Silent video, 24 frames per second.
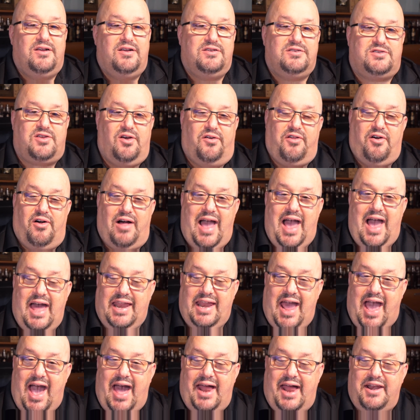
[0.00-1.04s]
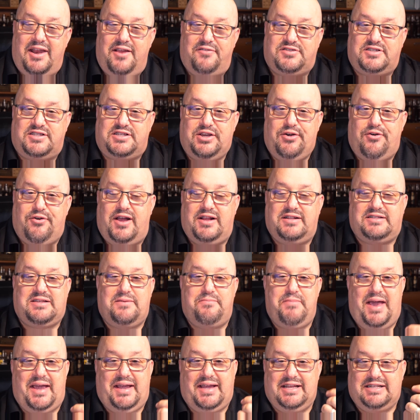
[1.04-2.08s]
So they'll add additives to it
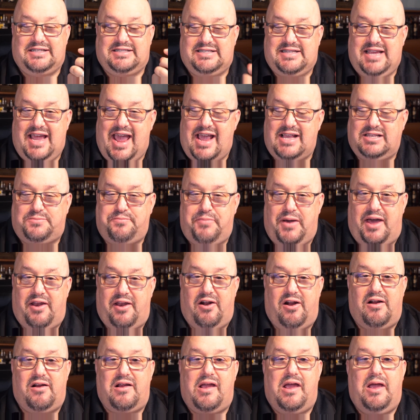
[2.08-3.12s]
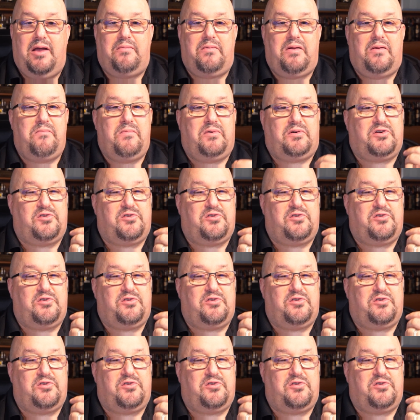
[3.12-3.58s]
to make it taste better and